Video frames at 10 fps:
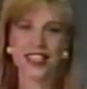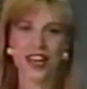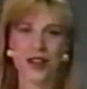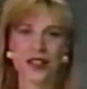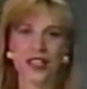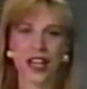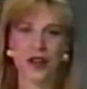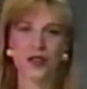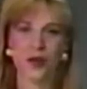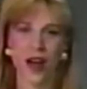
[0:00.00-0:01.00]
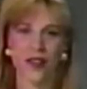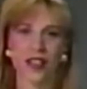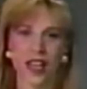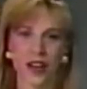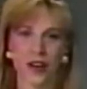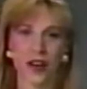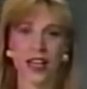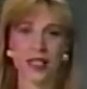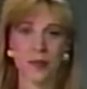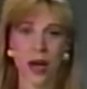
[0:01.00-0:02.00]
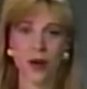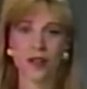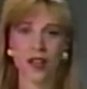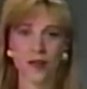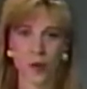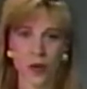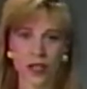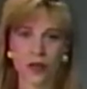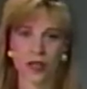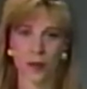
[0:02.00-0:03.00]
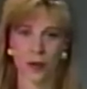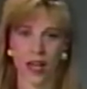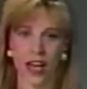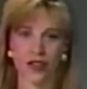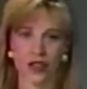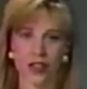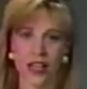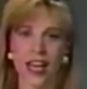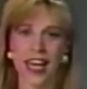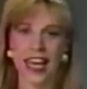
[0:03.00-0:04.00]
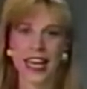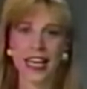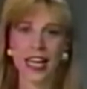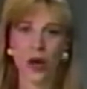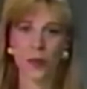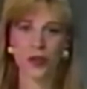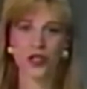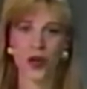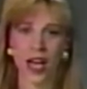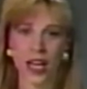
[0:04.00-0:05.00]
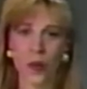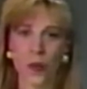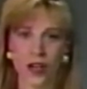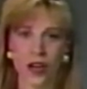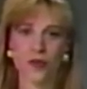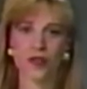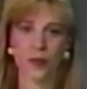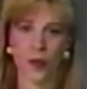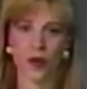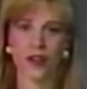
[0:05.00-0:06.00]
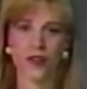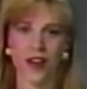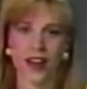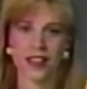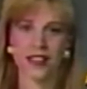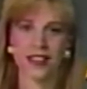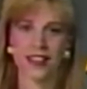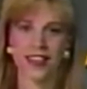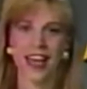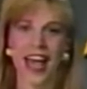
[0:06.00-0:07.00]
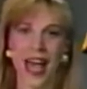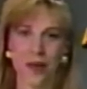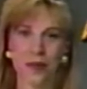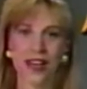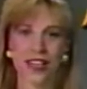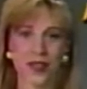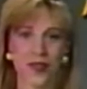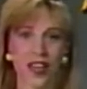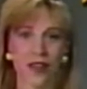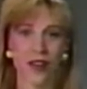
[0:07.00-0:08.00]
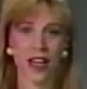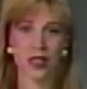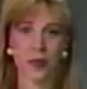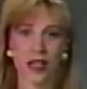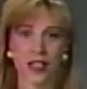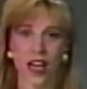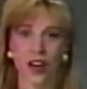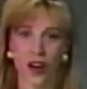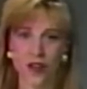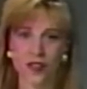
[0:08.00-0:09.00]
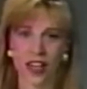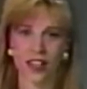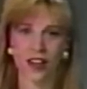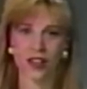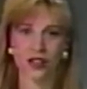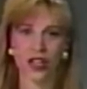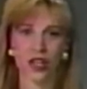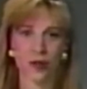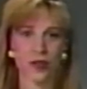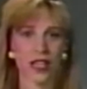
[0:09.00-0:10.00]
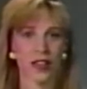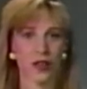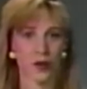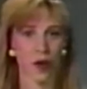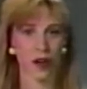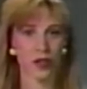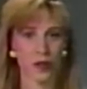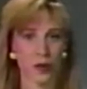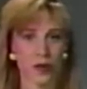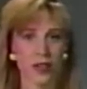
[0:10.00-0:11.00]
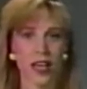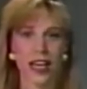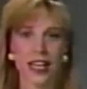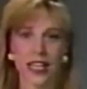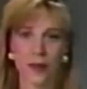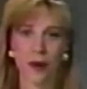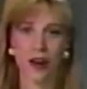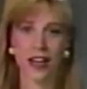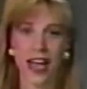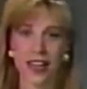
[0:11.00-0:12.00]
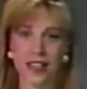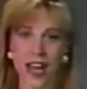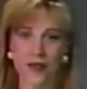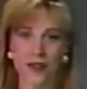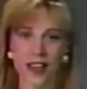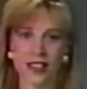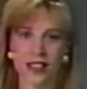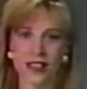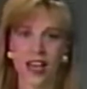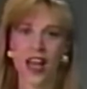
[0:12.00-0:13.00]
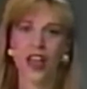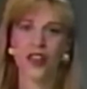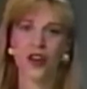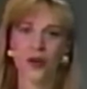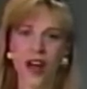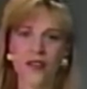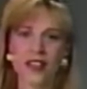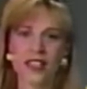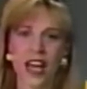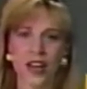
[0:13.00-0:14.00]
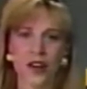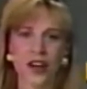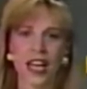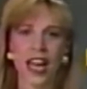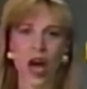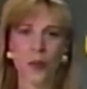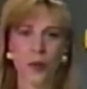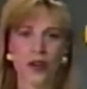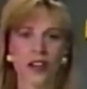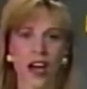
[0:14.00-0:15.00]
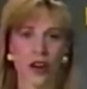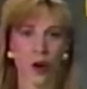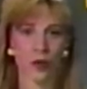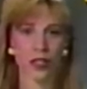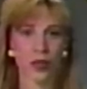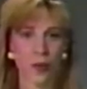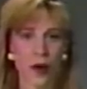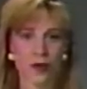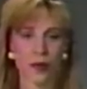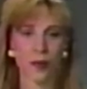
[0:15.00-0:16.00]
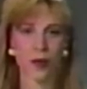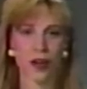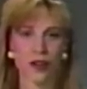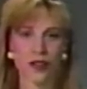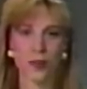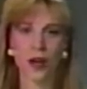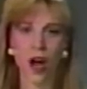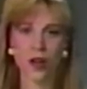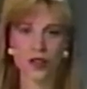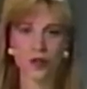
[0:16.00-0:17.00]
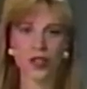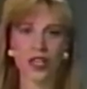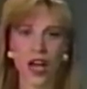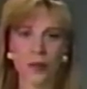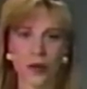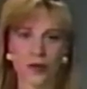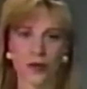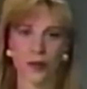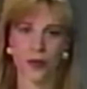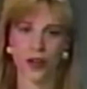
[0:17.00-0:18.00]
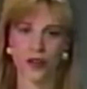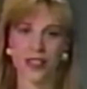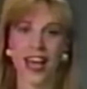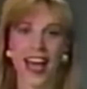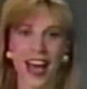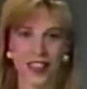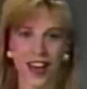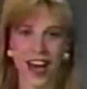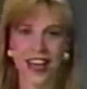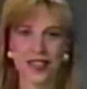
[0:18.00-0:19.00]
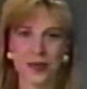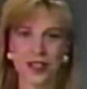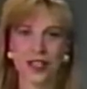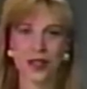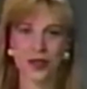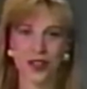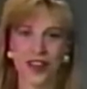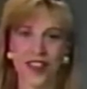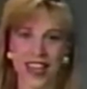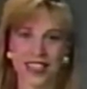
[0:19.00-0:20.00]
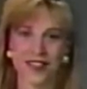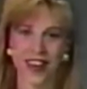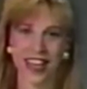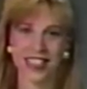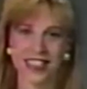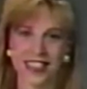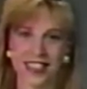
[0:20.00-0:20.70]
Arts and Letters graphics editor is a Microsoft Windows application, it can output to any Windows-supported device. And because of the advanced Bezier curve technology used in the drawing tools, clip art, and typefaces, the graphics editor can output not only to PostScript printers, but also to non-PostScript printers at the highest resolution of that device.